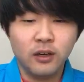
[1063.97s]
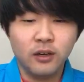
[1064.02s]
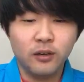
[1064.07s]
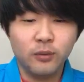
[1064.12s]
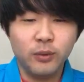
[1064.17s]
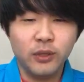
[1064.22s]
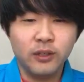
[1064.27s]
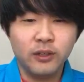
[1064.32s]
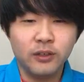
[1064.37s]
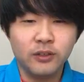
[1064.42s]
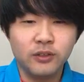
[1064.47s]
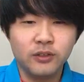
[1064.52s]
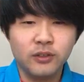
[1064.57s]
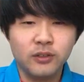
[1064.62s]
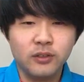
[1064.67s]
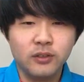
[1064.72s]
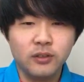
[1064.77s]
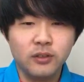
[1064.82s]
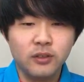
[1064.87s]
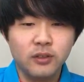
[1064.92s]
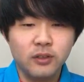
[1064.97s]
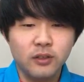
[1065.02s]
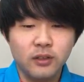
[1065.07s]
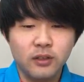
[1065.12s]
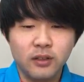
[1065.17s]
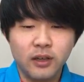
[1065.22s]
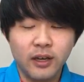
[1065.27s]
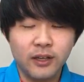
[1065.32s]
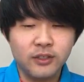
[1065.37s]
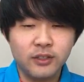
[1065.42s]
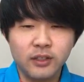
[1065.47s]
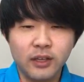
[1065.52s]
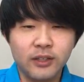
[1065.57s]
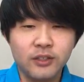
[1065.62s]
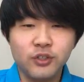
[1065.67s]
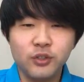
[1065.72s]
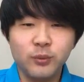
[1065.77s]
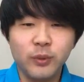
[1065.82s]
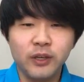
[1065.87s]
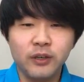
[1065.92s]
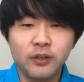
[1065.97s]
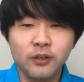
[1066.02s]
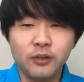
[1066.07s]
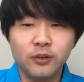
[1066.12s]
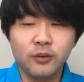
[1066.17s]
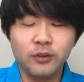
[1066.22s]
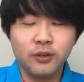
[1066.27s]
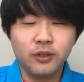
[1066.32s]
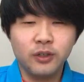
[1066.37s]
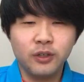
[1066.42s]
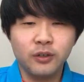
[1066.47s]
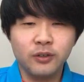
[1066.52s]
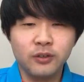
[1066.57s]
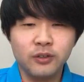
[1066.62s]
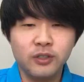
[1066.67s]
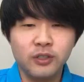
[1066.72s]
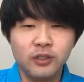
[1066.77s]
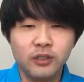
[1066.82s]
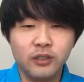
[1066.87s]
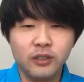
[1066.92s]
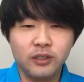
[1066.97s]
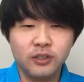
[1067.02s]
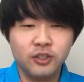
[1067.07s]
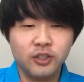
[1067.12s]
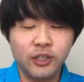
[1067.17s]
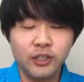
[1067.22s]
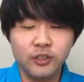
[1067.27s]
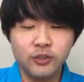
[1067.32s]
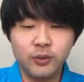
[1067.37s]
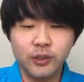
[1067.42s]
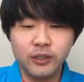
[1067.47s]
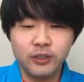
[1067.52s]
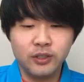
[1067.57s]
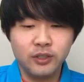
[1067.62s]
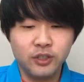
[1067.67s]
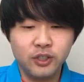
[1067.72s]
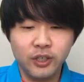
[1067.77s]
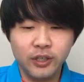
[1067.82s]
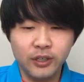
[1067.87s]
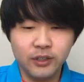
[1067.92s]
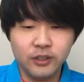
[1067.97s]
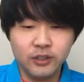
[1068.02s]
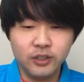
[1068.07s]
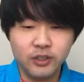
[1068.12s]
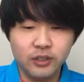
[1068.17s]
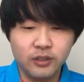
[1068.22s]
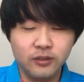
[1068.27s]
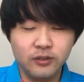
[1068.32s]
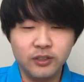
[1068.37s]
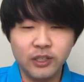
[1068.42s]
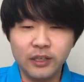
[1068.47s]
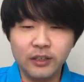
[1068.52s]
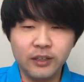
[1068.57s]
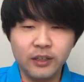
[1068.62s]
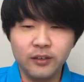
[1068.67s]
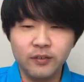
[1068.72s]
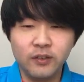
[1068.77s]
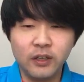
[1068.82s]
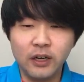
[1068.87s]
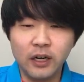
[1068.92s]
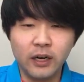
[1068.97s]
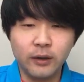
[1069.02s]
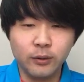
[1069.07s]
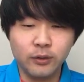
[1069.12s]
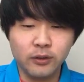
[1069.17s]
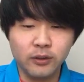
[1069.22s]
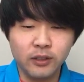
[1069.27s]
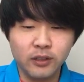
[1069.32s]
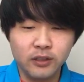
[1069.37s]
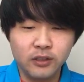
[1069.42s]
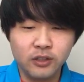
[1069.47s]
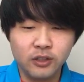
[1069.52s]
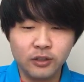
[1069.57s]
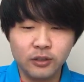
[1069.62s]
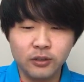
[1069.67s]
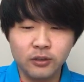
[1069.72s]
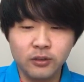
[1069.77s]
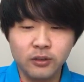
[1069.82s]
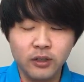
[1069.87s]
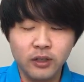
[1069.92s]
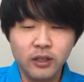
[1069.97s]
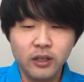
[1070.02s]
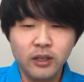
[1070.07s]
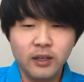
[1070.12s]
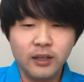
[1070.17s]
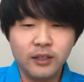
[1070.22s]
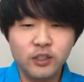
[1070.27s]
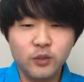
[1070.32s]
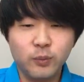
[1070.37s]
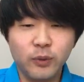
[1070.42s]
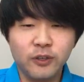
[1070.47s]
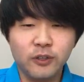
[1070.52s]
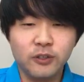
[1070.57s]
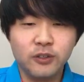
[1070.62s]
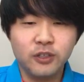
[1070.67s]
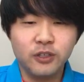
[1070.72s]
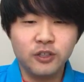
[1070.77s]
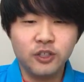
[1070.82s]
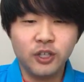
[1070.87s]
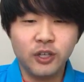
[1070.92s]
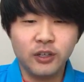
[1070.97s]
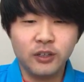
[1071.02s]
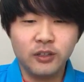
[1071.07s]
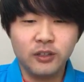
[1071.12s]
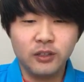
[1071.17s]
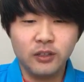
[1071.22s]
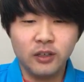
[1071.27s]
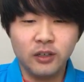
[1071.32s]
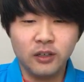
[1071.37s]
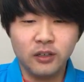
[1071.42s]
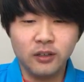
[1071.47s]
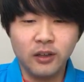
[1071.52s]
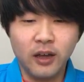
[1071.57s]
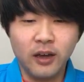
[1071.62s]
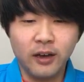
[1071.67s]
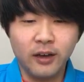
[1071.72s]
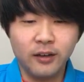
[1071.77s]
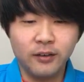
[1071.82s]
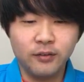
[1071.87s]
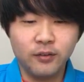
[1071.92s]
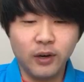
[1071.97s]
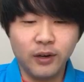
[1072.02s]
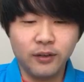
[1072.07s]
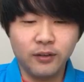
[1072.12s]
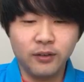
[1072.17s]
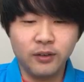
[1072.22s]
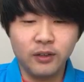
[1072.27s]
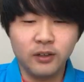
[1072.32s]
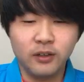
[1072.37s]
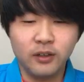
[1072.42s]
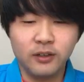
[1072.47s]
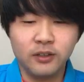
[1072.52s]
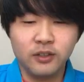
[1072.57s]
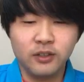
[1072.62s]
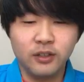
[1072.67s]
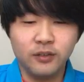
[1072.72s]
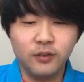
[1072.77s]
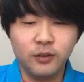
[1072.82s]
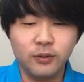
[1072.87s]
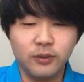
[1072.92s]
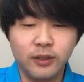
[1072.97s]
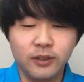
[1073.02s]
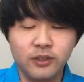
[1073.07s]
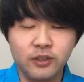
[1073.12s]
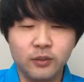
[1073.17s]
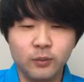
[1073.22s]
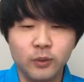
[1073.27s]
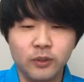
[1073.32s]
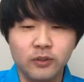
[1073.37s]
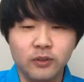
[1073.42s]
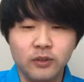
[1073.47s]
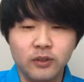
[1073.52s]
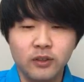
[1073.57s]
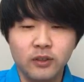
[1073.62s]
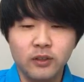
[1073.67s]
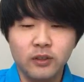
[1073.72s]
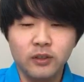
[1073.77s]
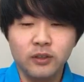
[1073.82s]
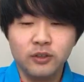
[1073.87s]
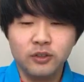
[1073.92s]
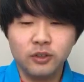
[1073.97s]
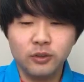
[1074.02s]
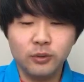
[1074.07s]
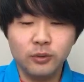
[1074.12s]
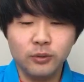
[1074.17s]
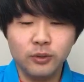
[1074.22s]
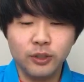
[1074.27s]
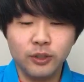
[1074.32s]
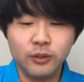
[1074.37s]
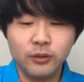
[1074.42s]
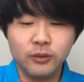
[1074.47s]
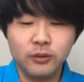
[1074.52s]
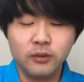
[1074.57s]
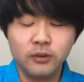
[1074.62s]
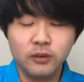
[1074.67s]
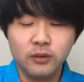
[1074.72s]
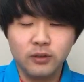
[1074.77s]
because as you may know, currency exchange rates change daily, if not hourly, so it's better to check live rather than us give you an estimate so you know.